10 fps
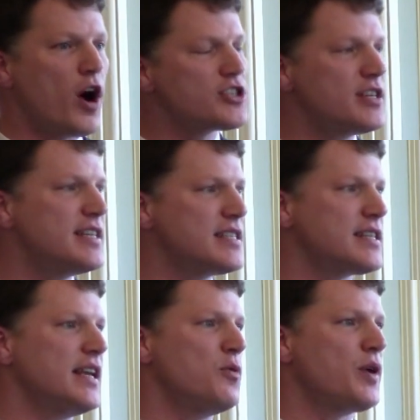Washington,
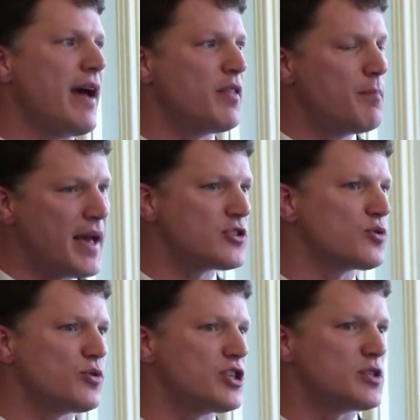D.C. would have the
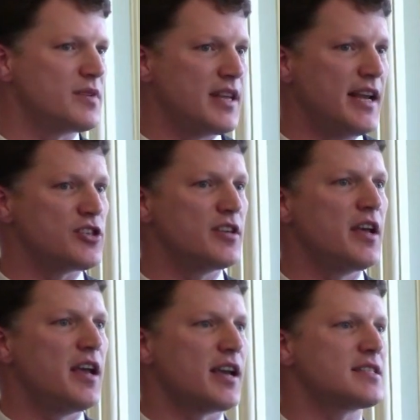best school system in the
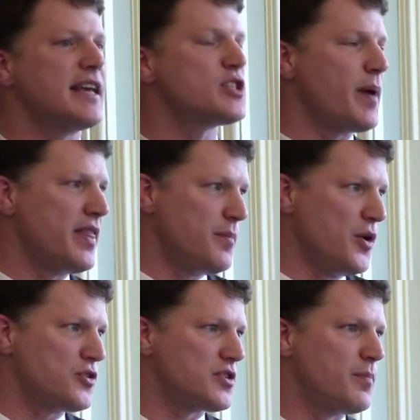nation because they spend the
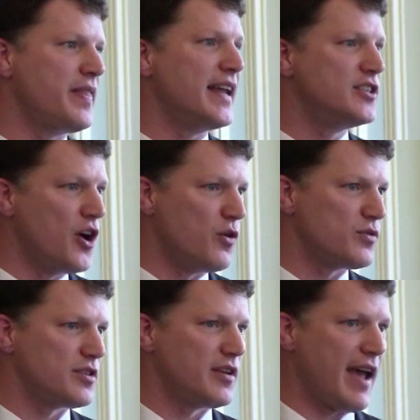most, but they
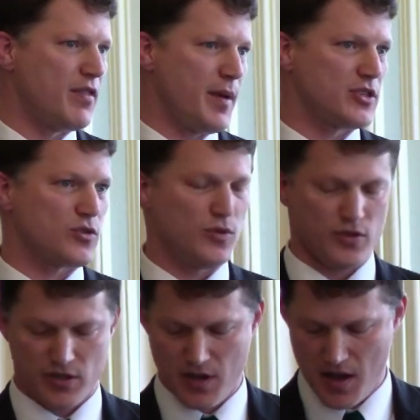don't have the best
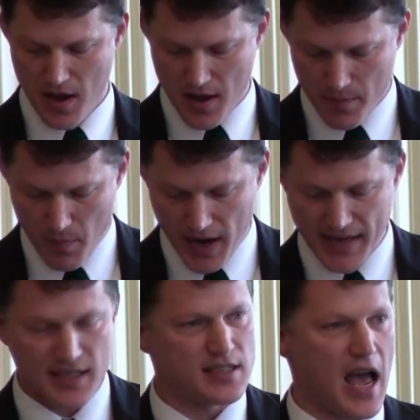schools.
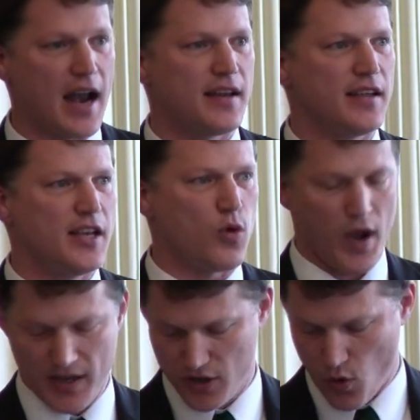Money does not
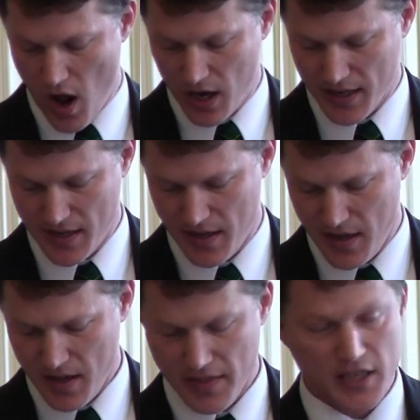equate to quality.
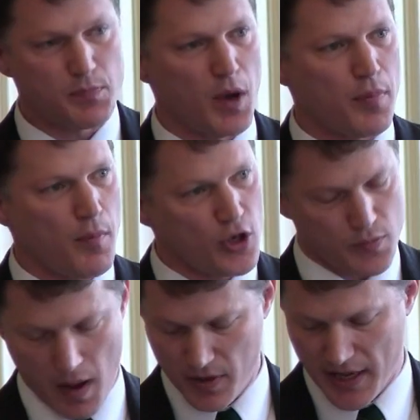This bill
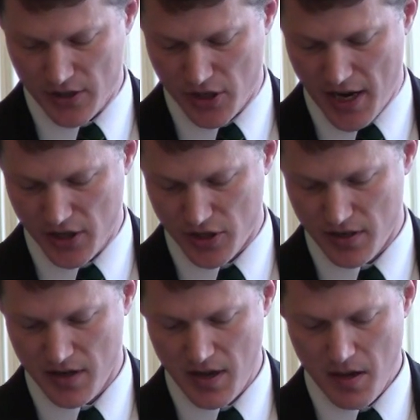promotes public
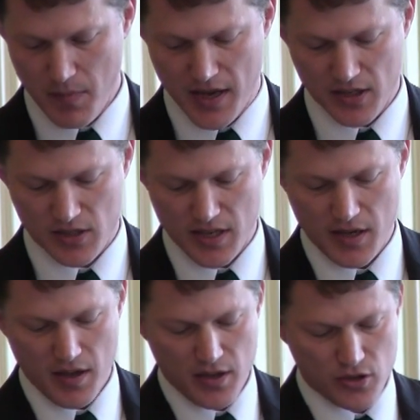education because the
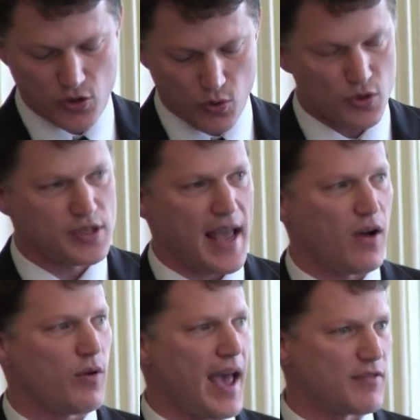schools
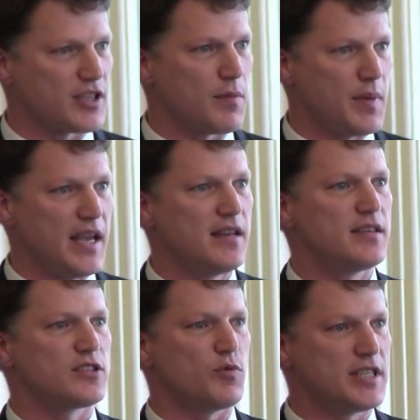now have to compete
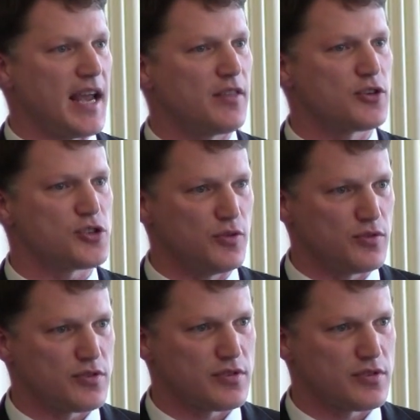to retain their students.